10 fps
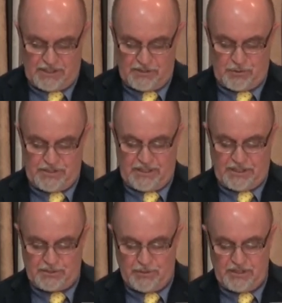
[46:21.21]
as
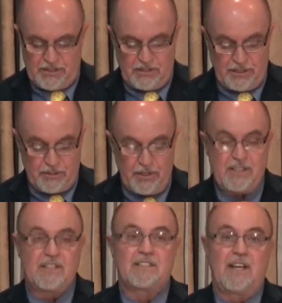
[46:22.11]
presenting sponsor of the
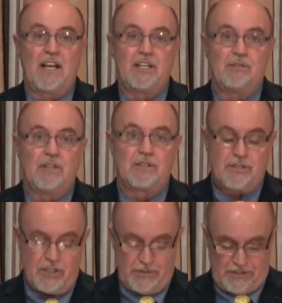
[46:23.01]
26th Annual
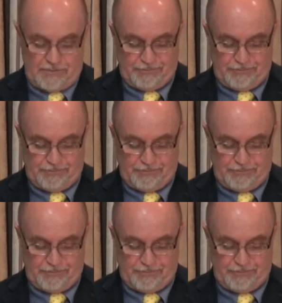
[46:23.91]
Tournament.